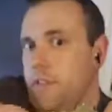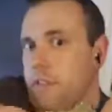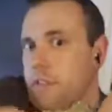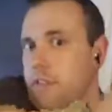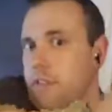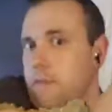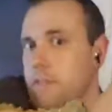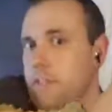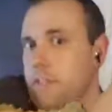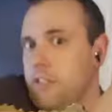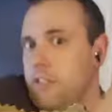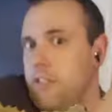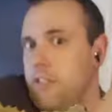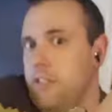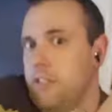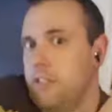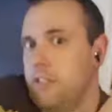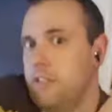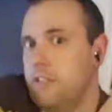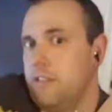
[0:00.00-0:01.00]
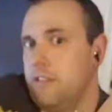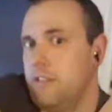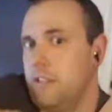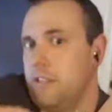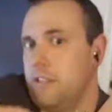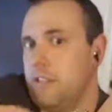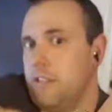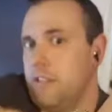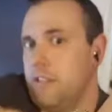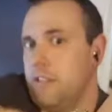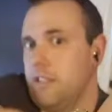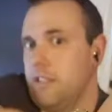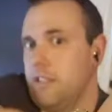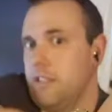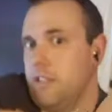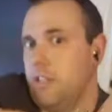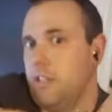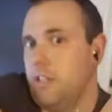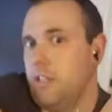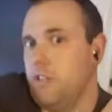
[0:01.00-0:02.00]
dimension to this
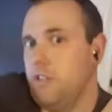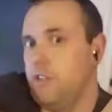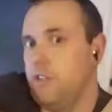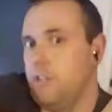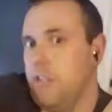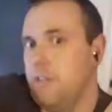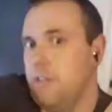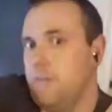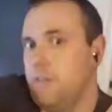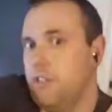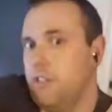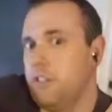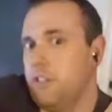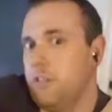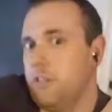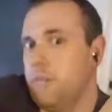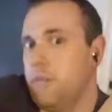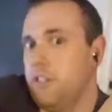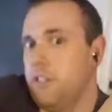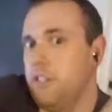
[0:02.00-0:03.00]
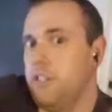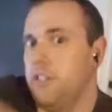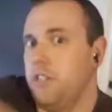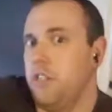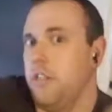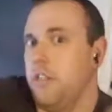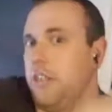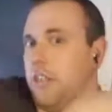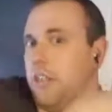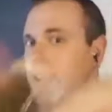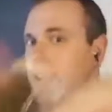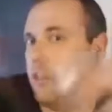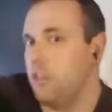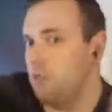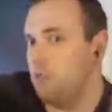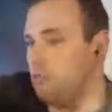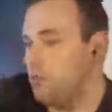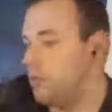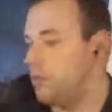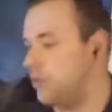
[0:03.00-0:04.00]
spot. I can use landmarks on a picture, and I can actually
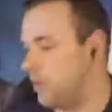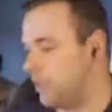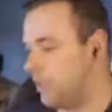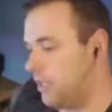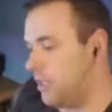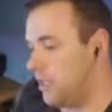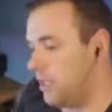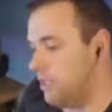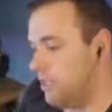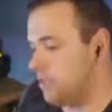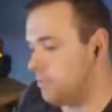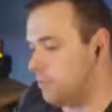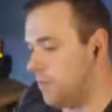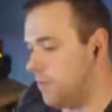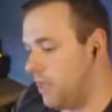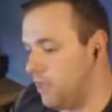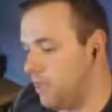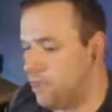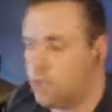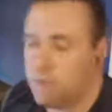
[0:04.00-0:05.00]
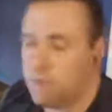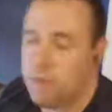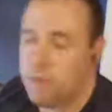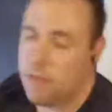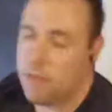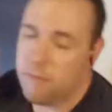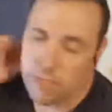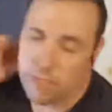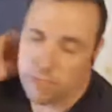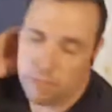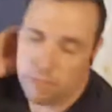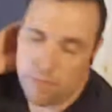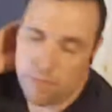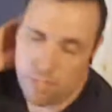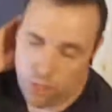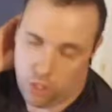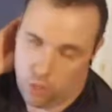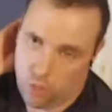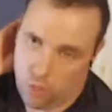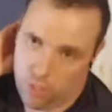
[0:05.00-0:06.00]
recreate a key just by a picture, make a
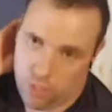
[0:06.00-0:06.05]
new one.